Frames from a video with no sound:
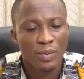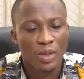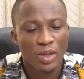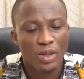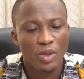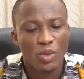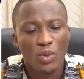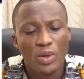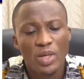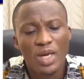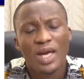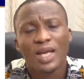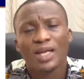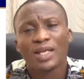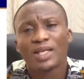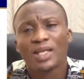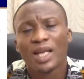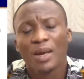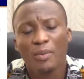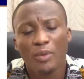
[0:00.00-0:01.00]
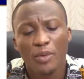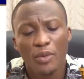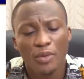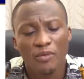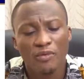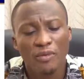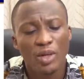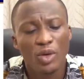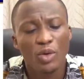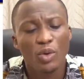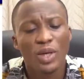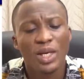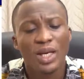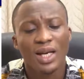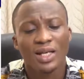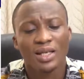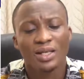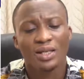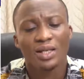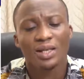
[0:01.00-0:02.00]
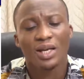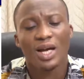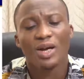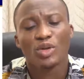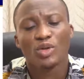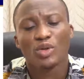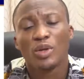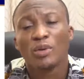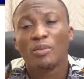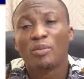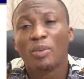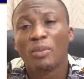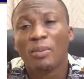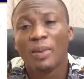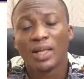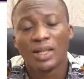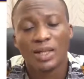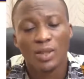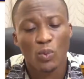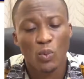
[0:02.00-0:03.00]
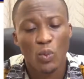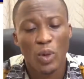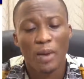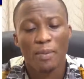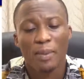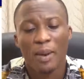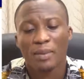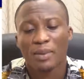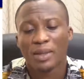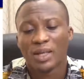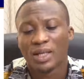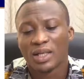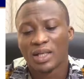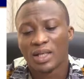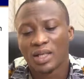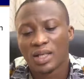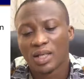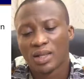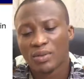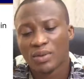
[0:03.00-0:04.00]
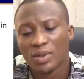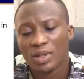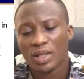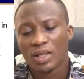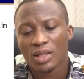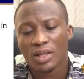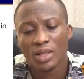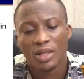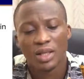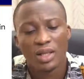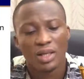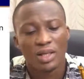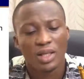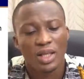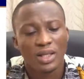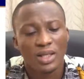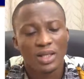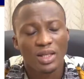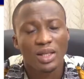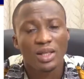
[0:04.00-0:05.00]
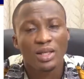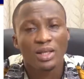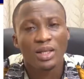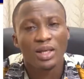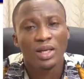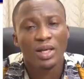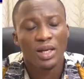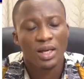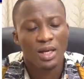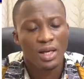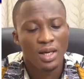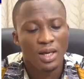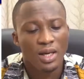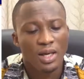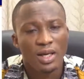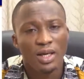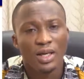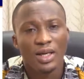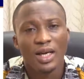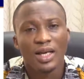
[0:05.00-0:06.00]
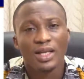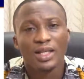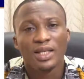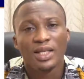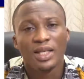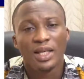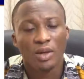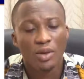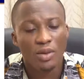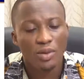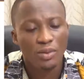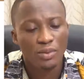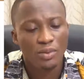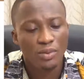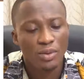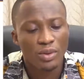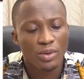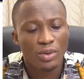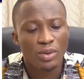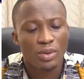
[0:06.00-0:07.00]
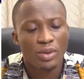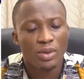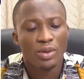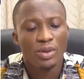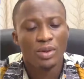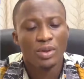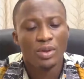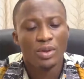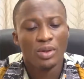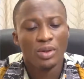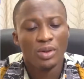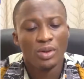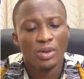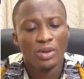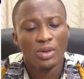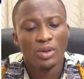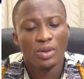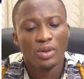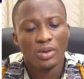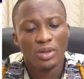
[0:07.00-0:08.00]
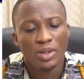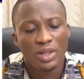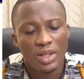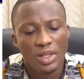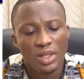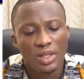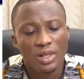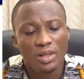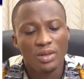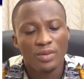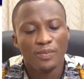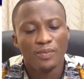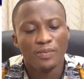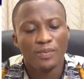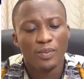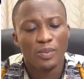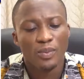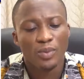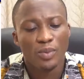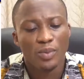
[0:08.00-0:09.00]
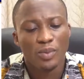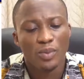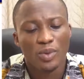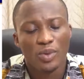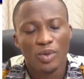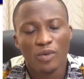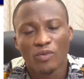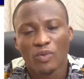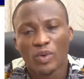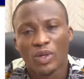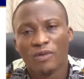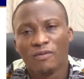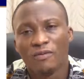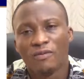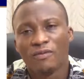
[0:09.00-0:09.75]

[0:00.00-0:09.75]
So here in summary, we've been looking at how to implement web application security testing in the Sdlc software